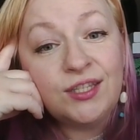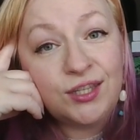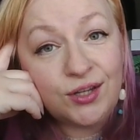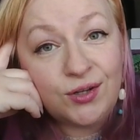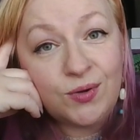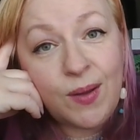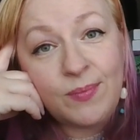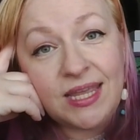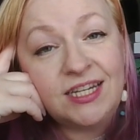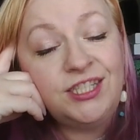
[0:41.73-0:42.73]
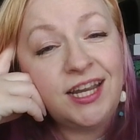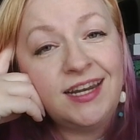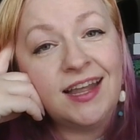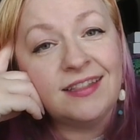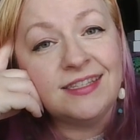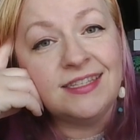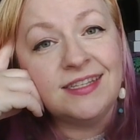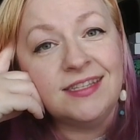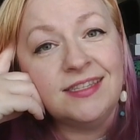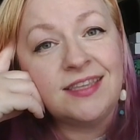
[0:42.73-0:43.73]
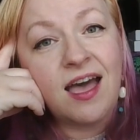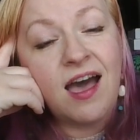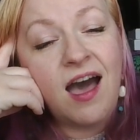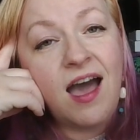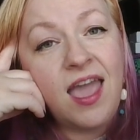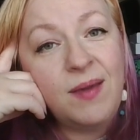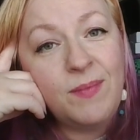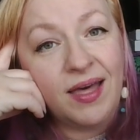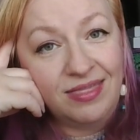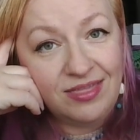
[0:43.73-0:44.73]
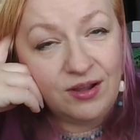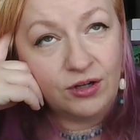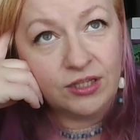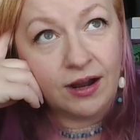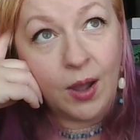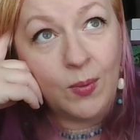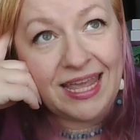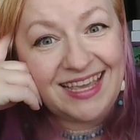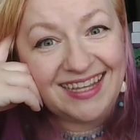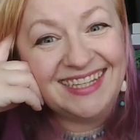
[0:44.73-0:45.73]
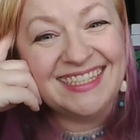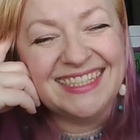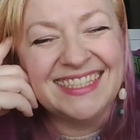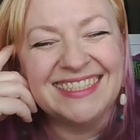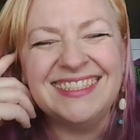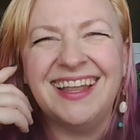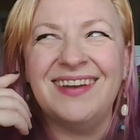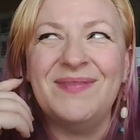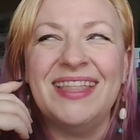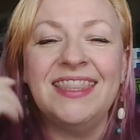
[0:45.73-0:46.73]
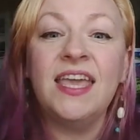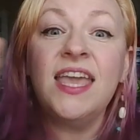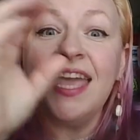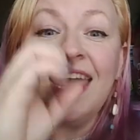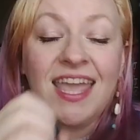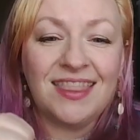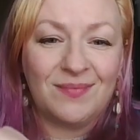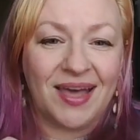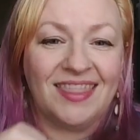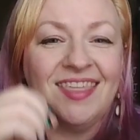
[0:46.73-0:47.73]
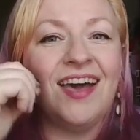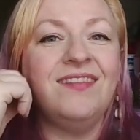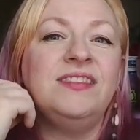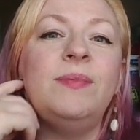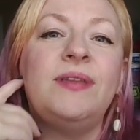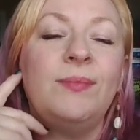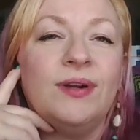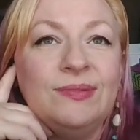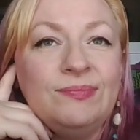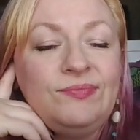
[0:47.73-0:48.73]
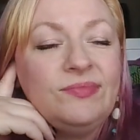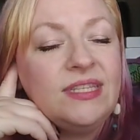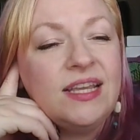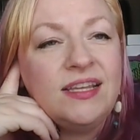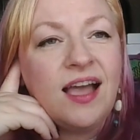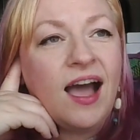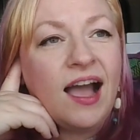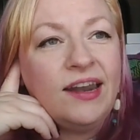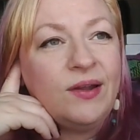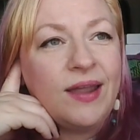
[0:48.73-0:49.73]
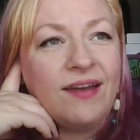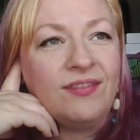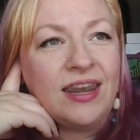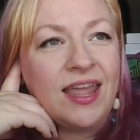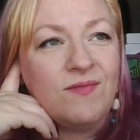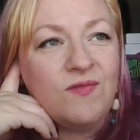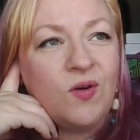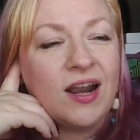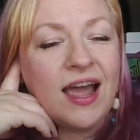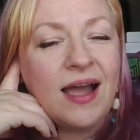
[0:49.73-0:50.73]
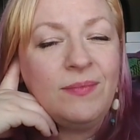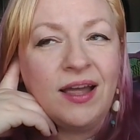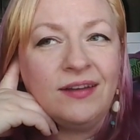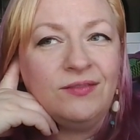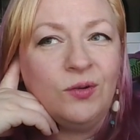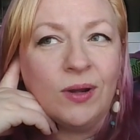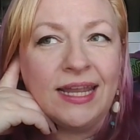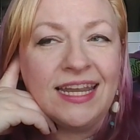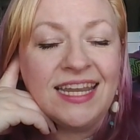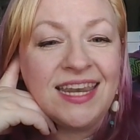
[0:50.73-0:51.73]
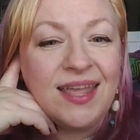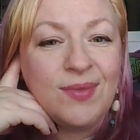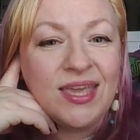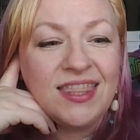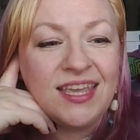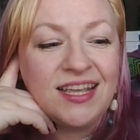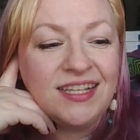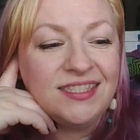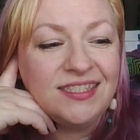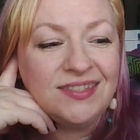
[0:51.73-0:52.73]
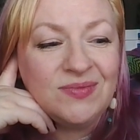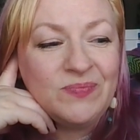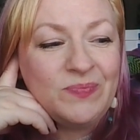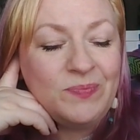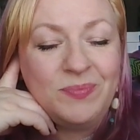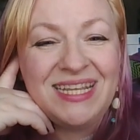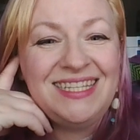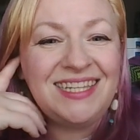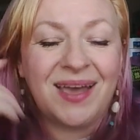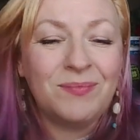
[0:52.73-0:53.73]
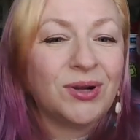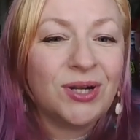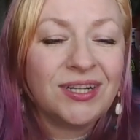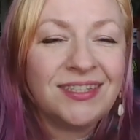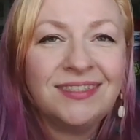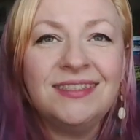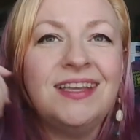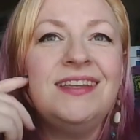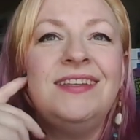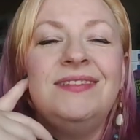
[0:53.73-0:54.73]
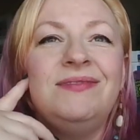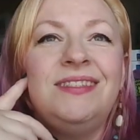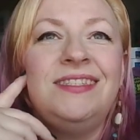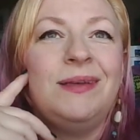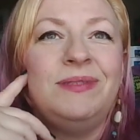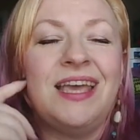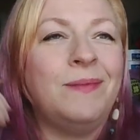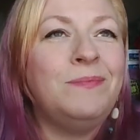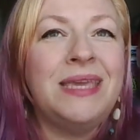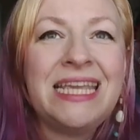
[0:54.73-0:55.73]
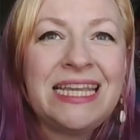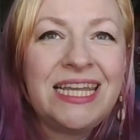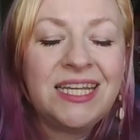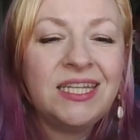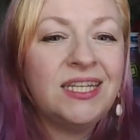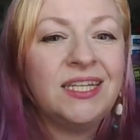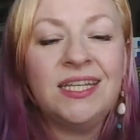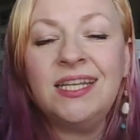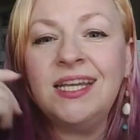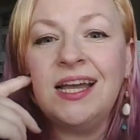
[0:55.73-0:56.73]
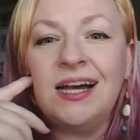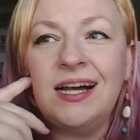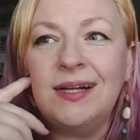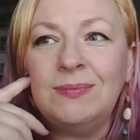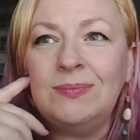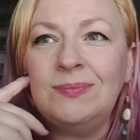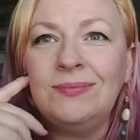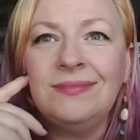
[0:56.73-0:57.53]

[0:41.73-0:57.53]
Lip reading: two beaded chain necklaces a month, or sorry, a week, not a month, in the month of September. I don't have a name for it. I'm not great at naming things. Bead timber, Septembead, um,